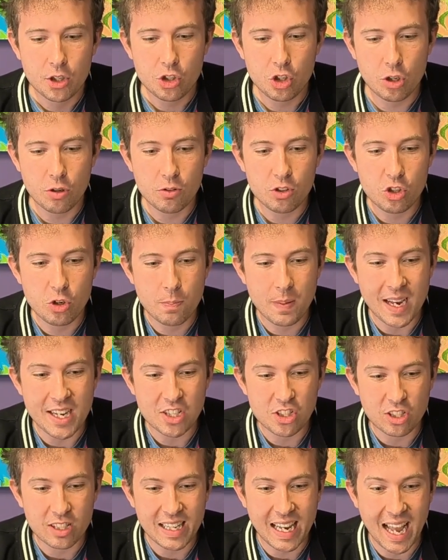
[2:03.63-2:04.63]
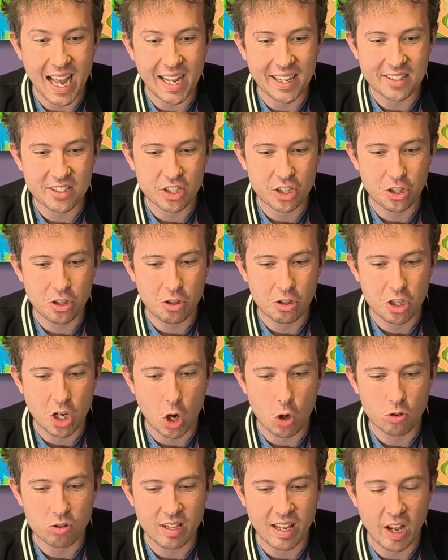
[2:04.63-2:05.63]
you basically had to
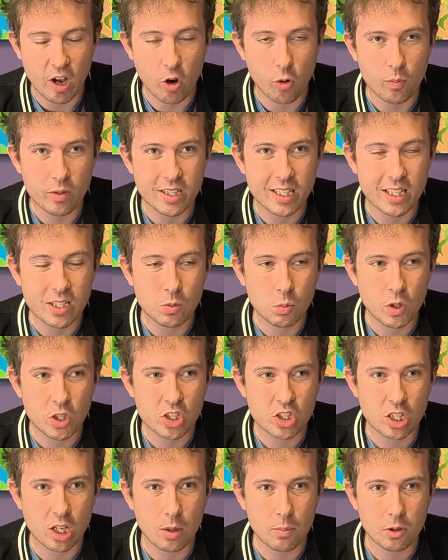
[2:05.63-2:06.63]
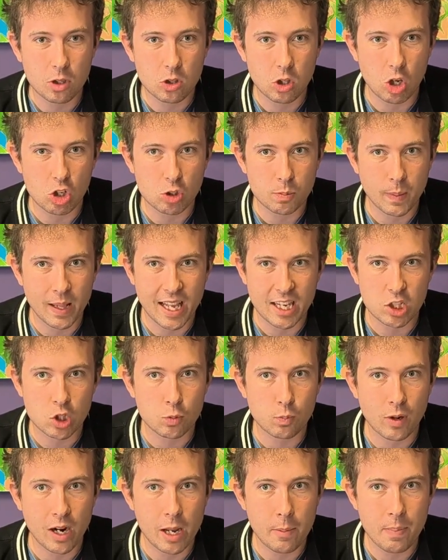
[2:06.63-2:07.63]
coat the helmet with some gloss black
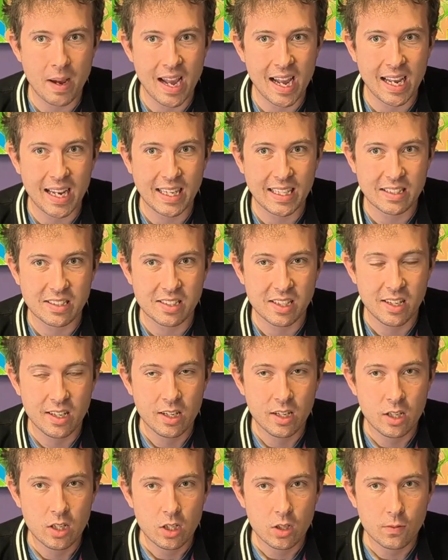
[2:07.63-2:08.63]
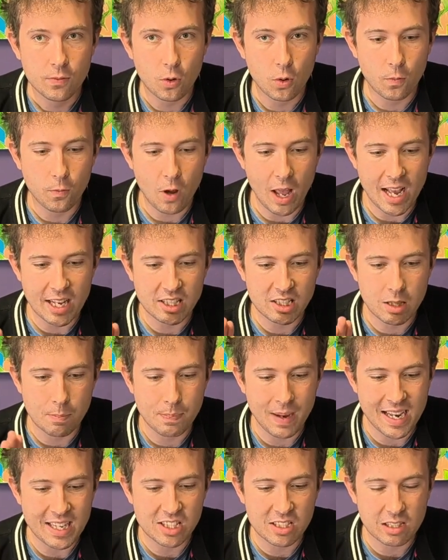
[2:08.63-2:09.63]
spray paint as the
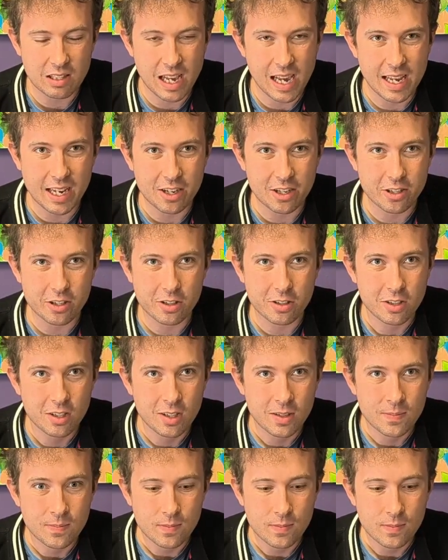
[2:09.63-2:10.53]
base layer,